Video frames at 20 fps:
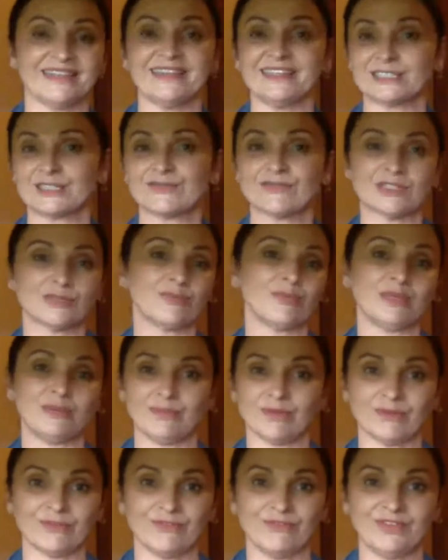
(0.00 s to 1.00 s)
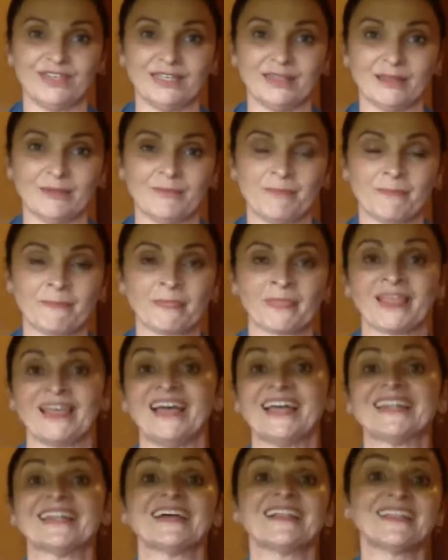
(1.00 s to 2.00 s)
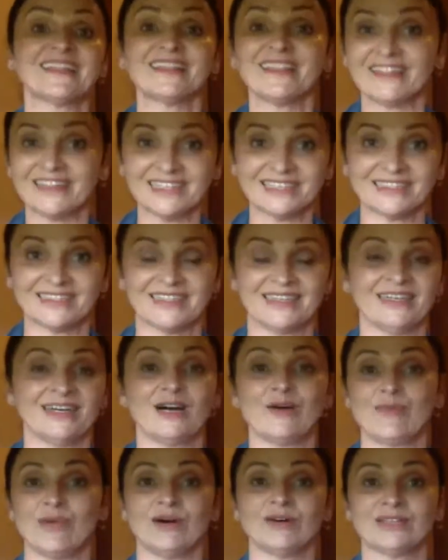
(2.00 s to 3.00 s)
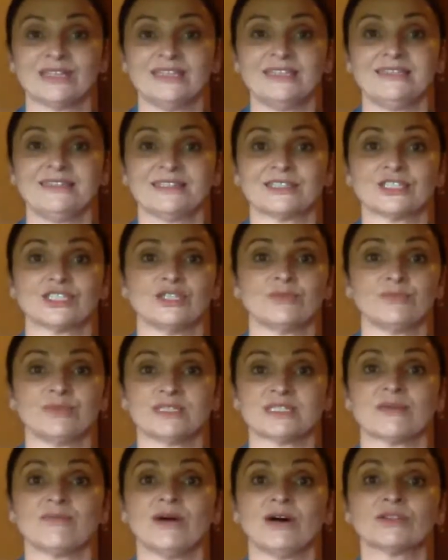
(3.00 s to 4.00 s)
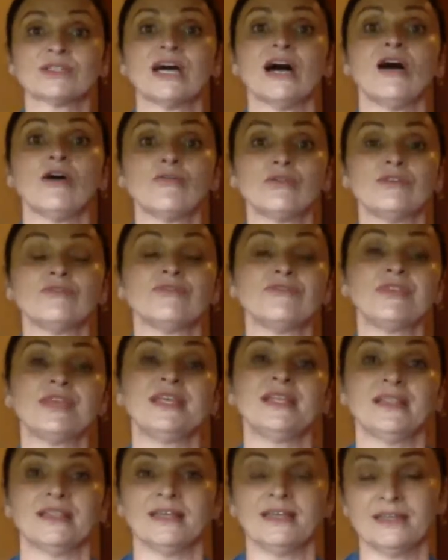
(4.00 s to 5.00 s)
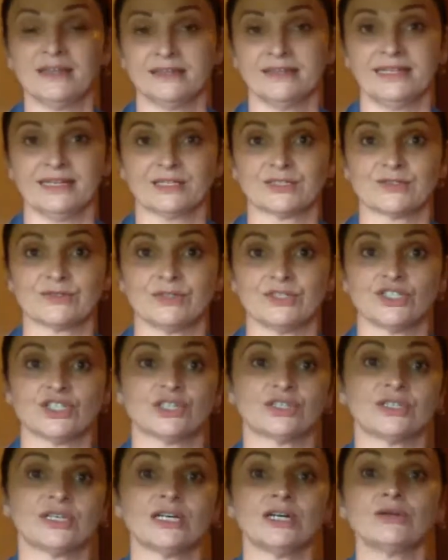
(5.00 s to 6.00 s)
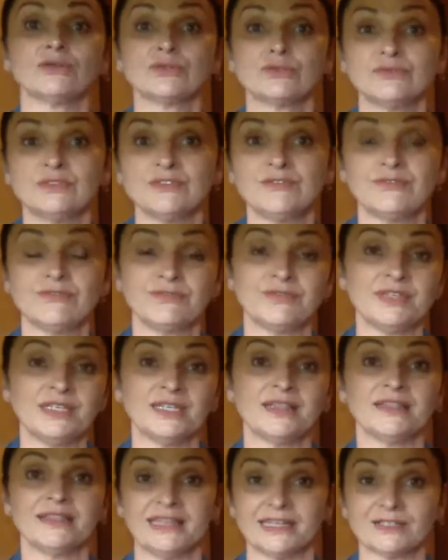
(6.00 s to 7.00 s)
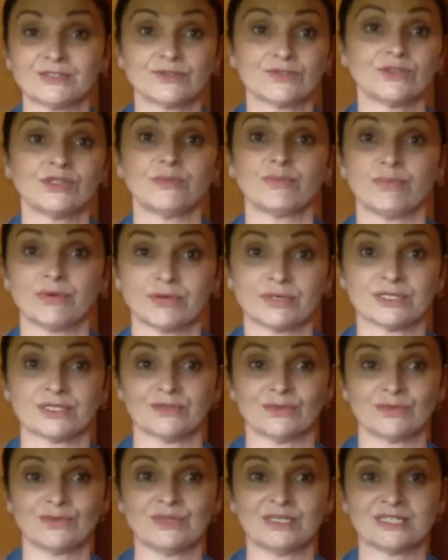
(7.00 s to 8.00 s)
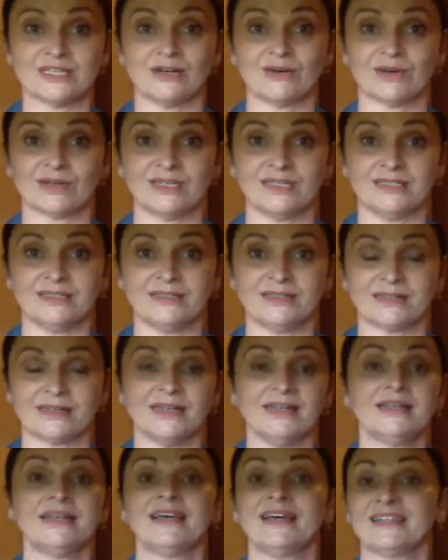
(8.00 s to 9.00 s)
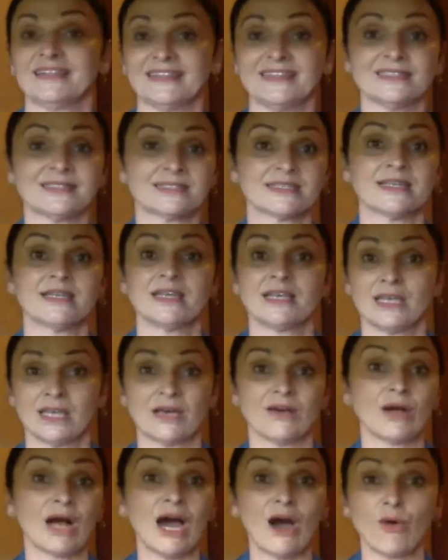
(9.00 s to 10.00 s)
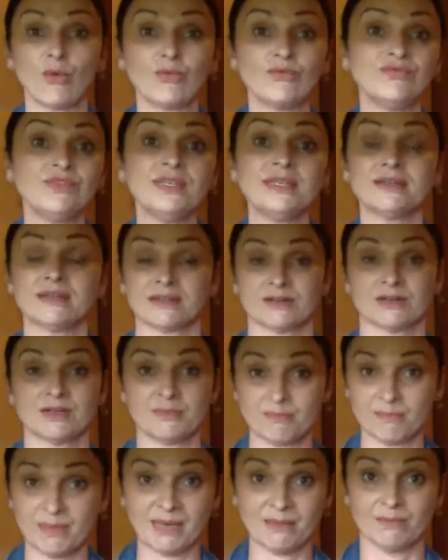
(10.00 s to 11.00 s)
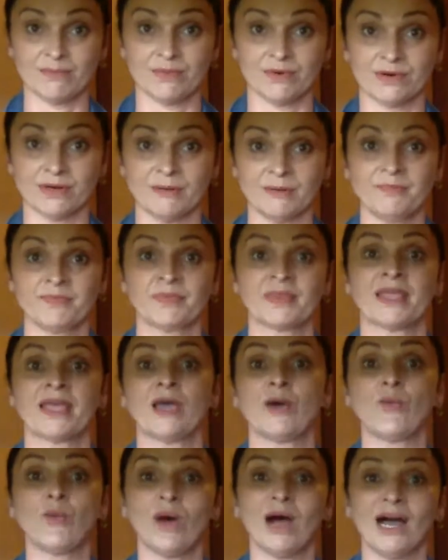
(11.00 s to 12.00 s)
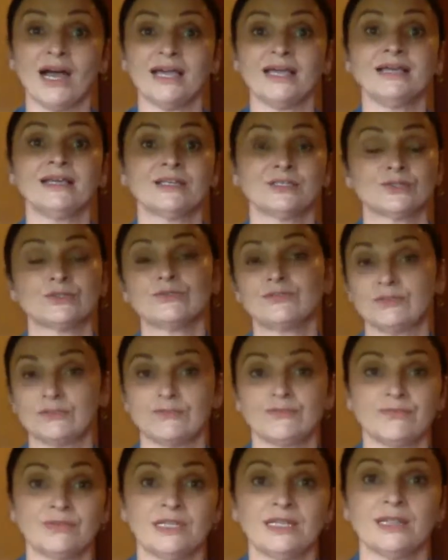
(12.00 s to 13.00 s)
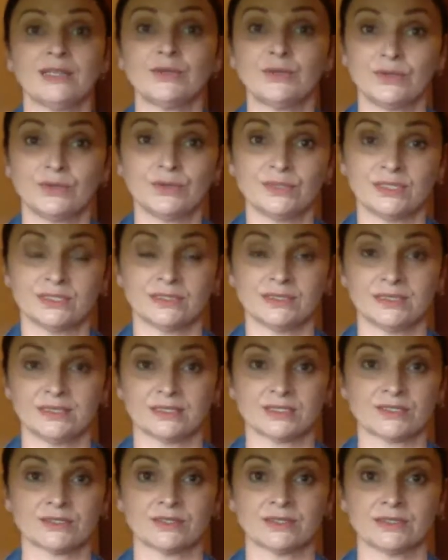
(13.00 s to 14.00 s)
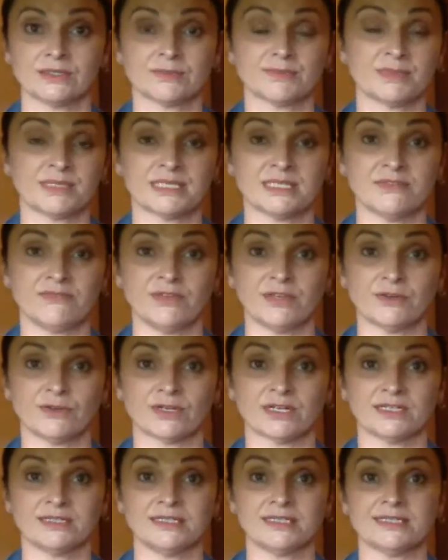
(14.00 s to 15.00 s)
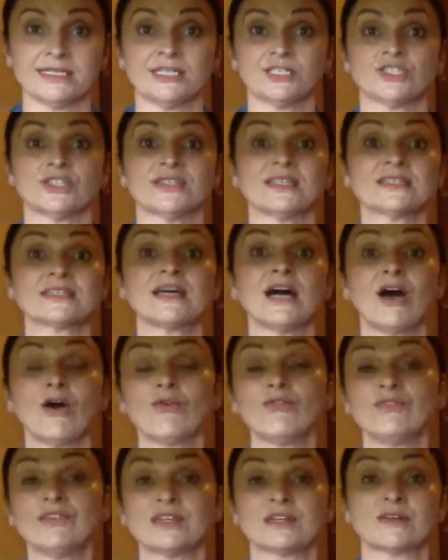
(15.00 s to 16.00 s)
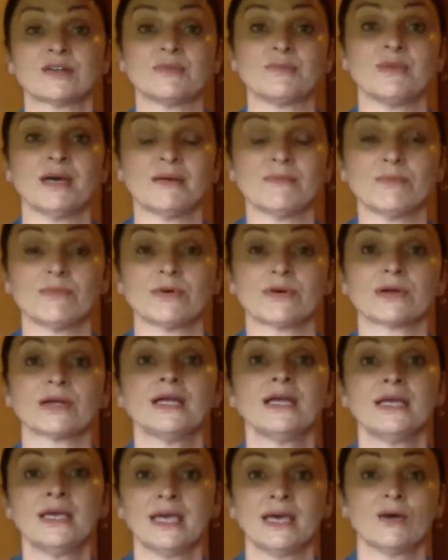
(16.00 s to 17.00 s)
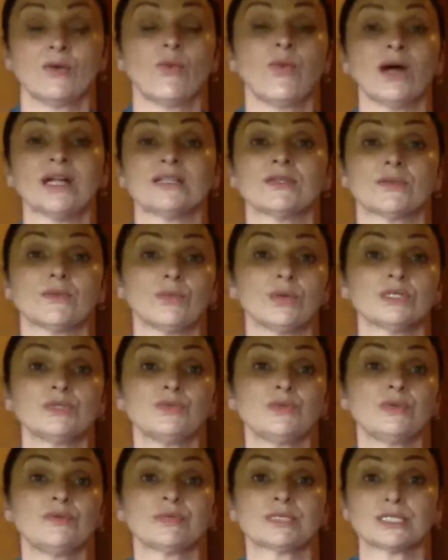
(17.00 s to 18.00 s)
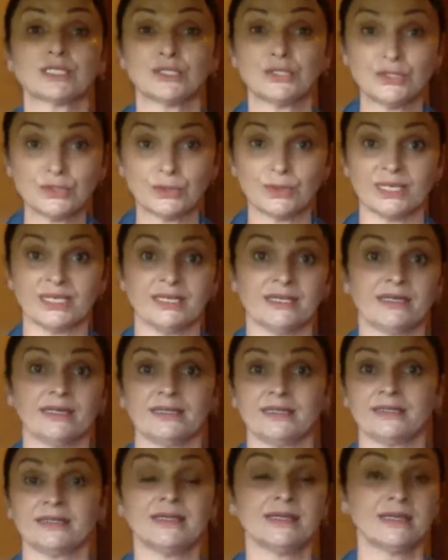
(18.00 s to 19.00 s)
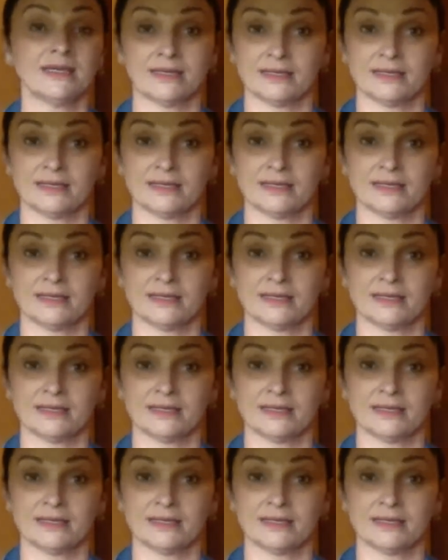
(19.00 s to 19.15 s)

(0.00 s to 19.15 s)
and that's what people feel. And a lot about leadership, it's about how we feel next to each other. How do we feel next to the person who is our leader? And that's how we remember why do we feel good in a specific organization. That's how we remember what we were doing in